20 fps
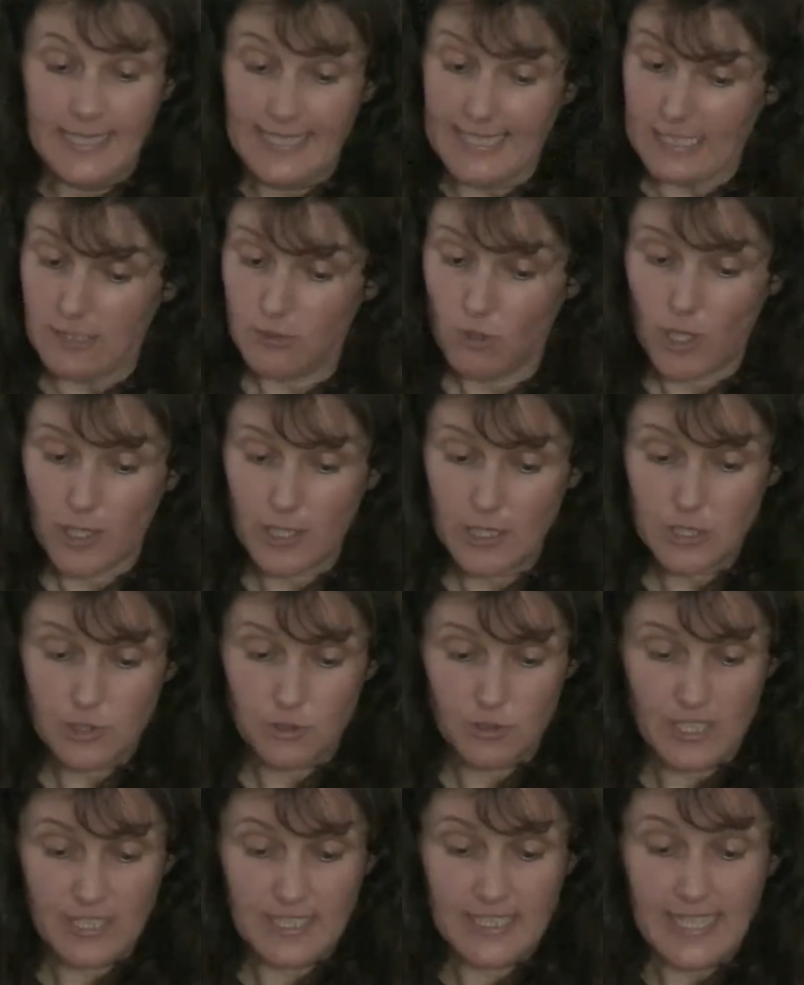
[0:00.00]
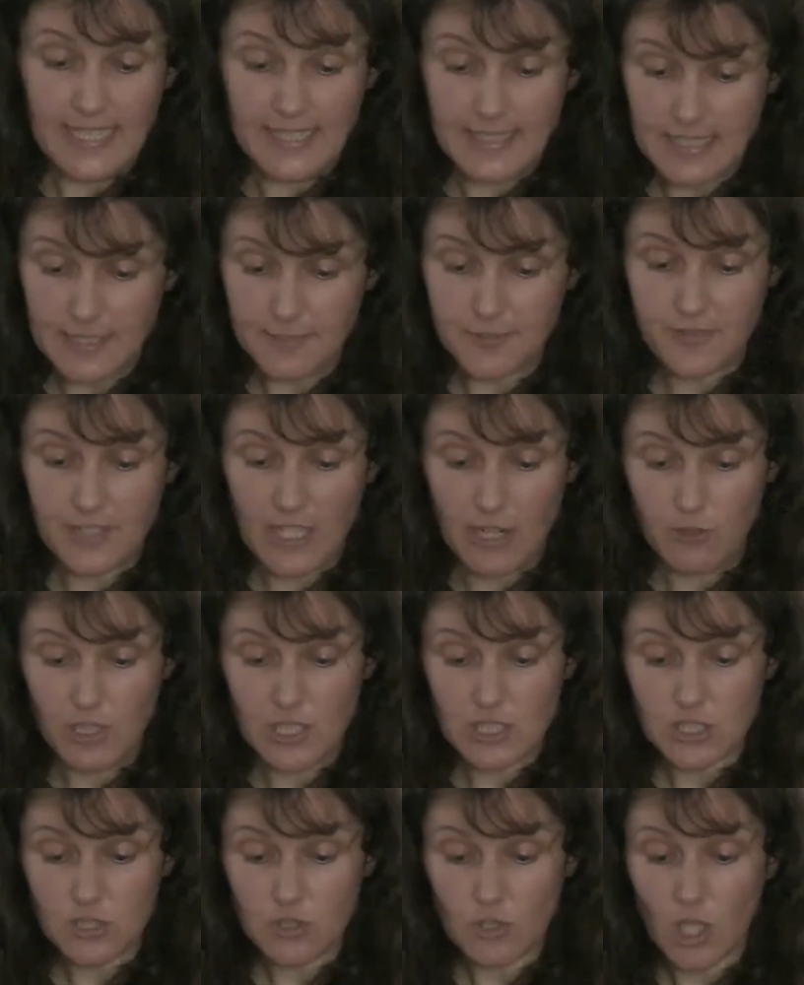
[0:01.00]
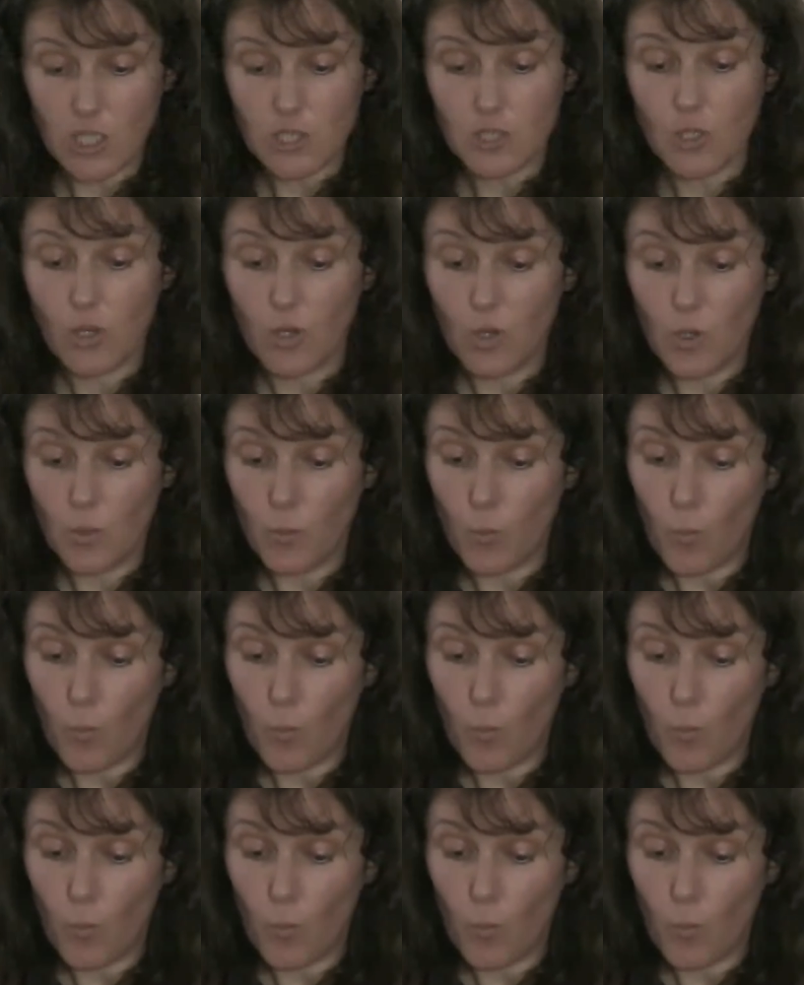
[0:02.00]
According to the natives, there is not